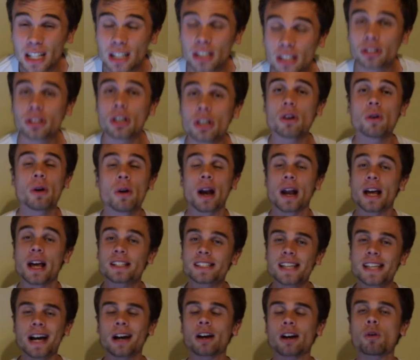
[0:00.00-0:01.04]
Dude, it's
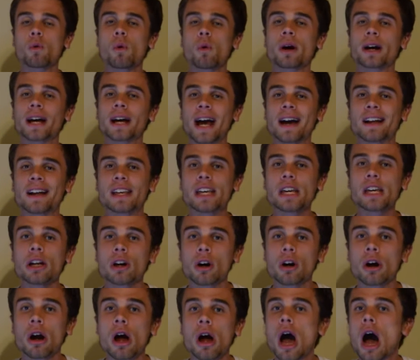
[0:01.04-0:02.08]
not going to work out
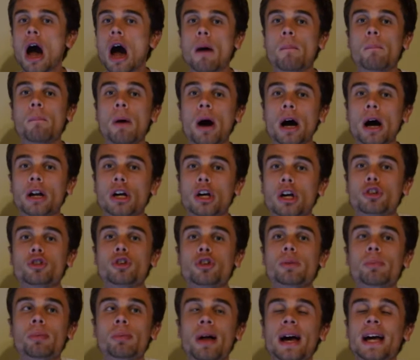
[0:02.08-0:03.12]
here, but you're
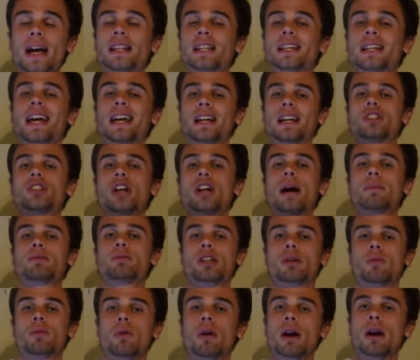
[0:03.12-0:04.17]
playing to get a job
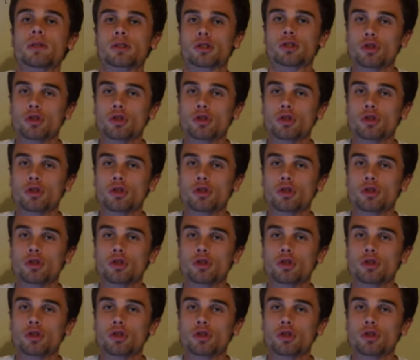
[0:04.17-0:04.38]
somewhere else.